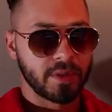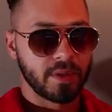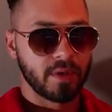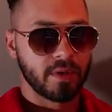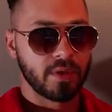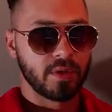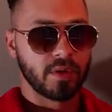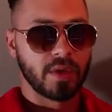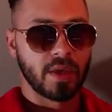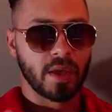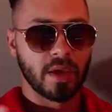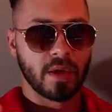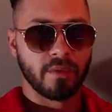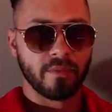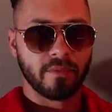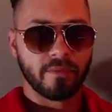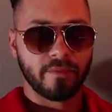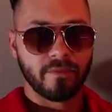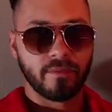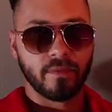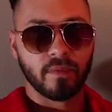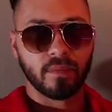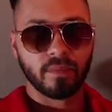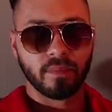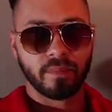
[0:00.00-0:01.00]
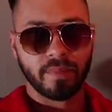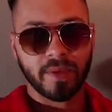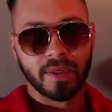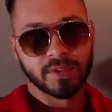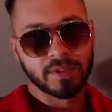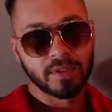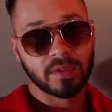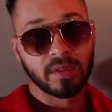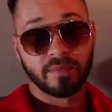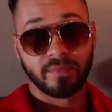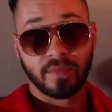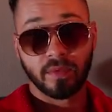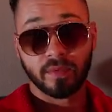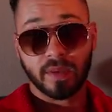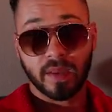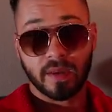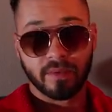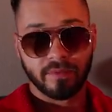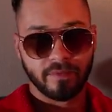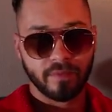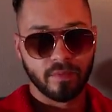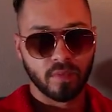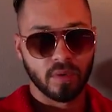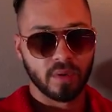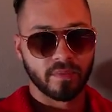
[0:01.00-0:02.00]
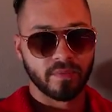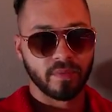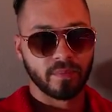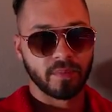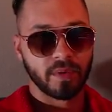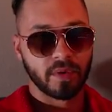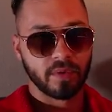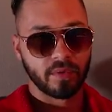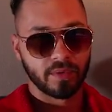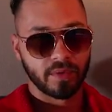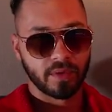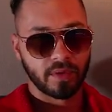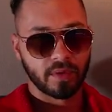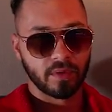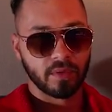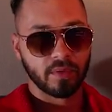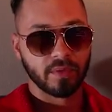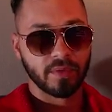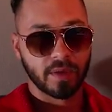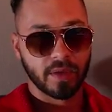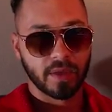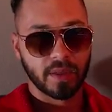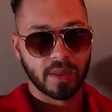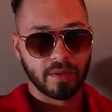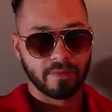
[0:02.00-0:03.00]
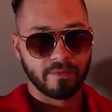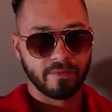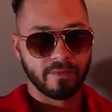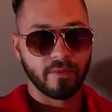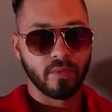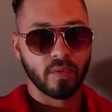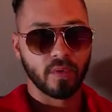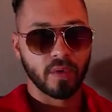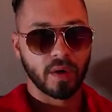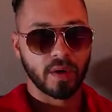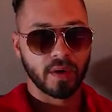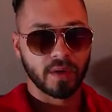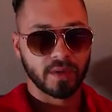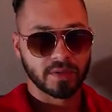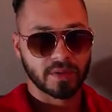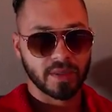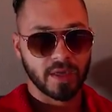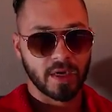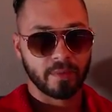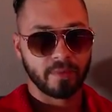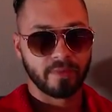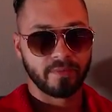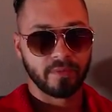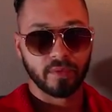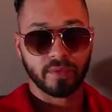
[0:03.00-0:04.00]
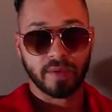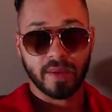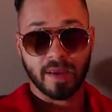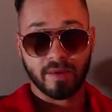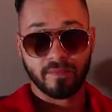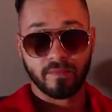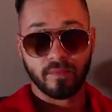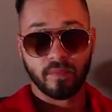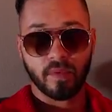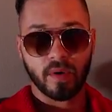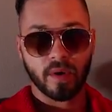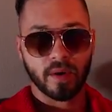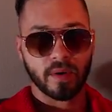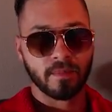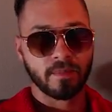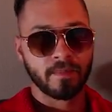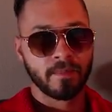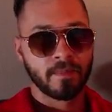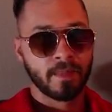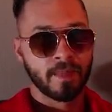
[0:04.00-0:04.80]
here, you get 4. Basically, if you only have 4 of them, you're only going to get 4 at a time if you only have 1.